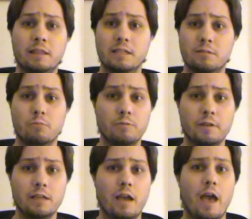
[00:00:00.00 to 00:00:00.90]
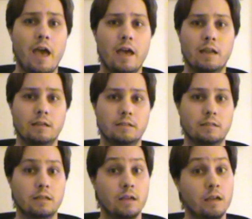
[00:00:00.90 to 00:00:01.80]
but this movie,
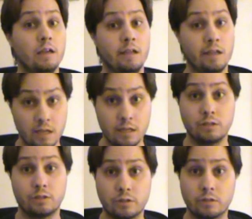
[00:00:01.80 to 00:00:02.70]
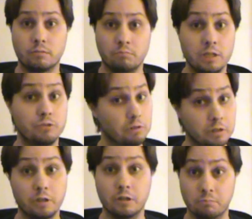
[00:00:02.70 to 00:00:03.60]
and he's
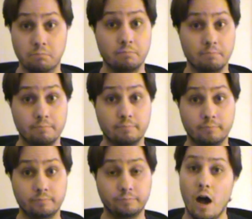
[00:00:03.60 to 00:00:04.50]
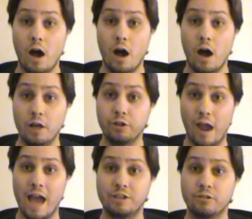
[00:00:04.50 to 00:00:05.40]
really good. Other
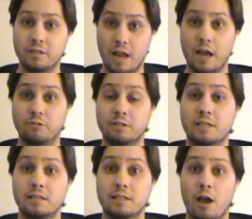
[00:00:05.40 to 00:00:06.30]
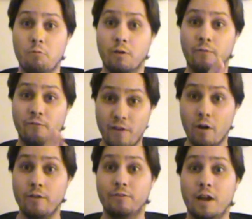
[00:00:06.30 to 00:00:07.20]
actors and actresses that were
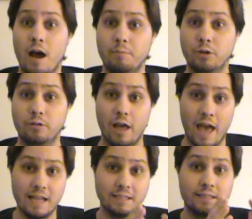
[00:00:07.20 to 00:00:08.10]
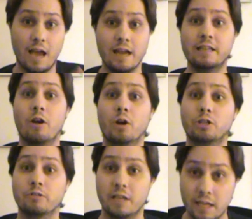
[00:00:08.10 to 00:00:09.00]
very phenomenal as side
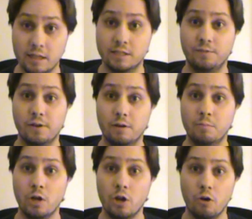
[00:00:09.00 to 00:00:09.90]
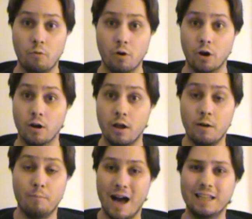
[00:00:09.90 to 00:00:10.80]
characters in this film were
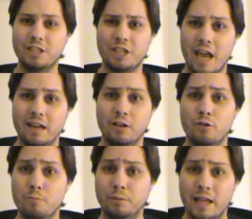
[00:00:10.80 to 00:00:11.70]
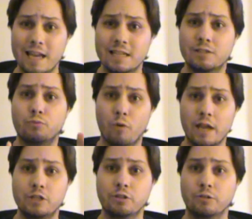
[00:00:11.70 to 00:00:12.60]
Molly Shannon, who plays
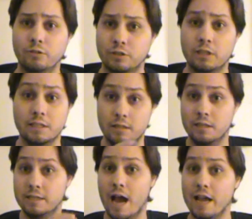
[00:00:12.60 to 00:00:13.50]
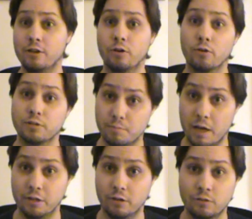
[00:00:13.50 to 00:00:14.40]
Rachel's, the dying girl's
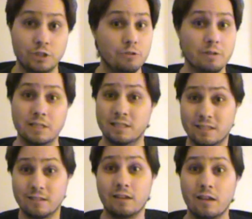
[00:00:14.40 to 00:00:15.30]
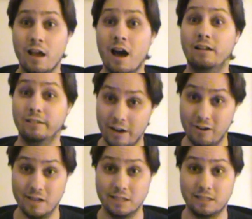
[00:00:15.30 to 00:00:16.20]
mother. She was
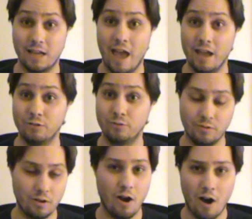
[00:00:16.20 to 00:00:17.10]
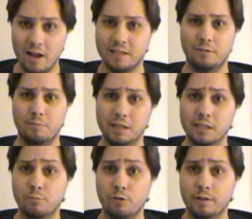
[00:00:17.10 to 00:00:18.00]
hilarious and awesome in
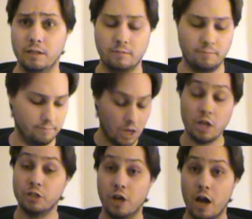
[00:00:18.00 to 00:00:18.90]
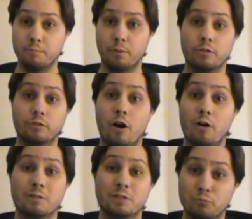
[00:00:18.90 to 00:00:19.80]
this movie. John
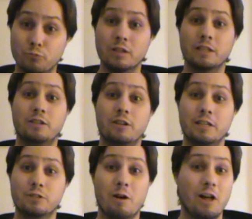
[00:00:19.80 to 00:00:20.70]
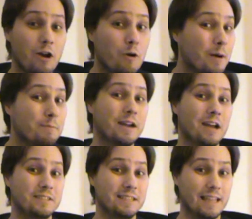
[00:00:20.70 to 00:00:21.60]
Bernthal was really good as well. I hope I'm
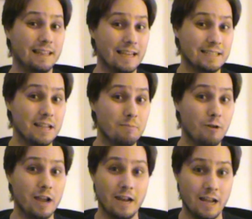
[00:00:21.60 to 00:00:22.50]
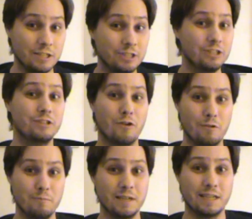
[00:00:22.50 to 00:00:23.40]
pronouncing that last name right. I should know
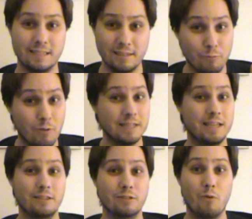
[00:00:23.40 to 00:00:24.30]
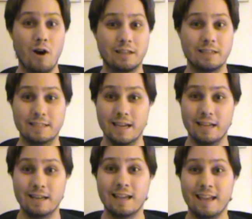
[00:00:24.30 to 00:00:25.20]
him because he was in The Walking
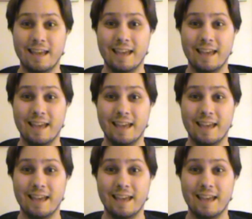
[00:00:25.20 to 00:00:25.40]
Dead.